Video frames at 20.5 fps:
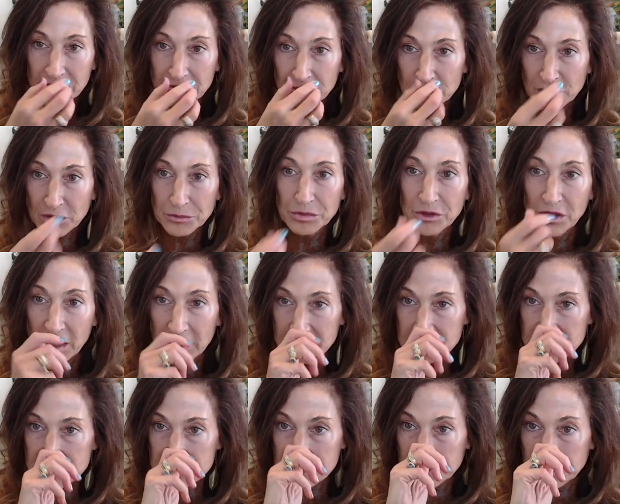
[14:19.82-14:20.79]

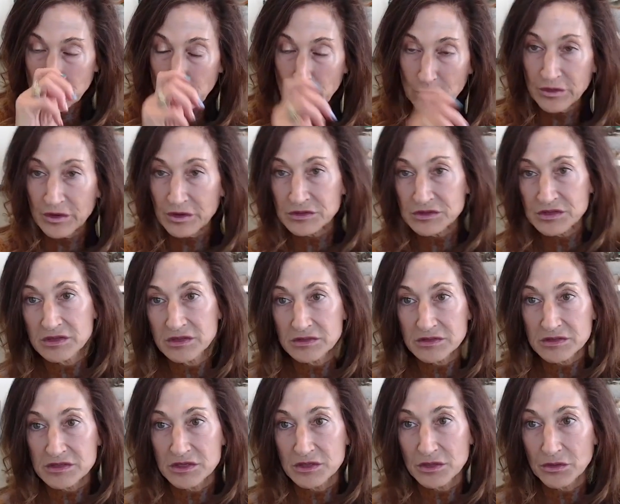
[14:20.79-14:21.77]
compliance team go there to the
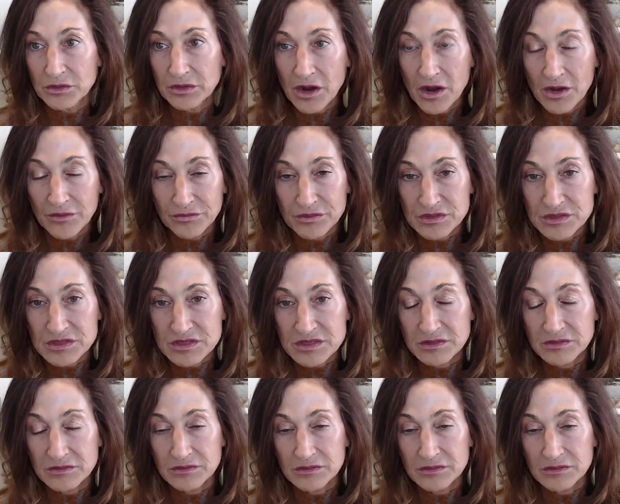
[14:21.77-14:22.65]
Sedona conference